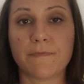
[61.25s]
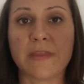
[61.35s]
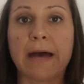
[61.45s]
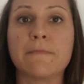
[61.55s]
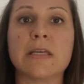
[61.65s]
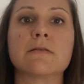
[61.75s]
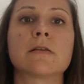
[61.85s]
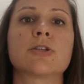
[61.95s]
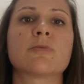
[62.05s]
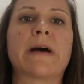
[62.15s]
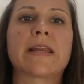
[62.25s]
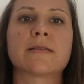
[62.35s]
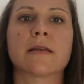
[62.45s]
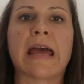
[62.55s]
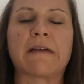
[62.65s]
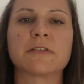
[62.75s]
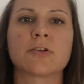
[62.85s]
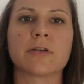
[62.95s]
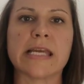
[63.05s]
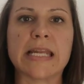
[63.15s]
That means that your body's going to have to
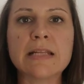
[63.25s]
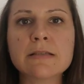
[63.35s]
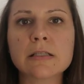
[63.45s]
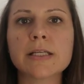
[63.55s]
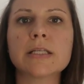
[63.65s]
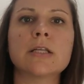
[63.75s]
create insulin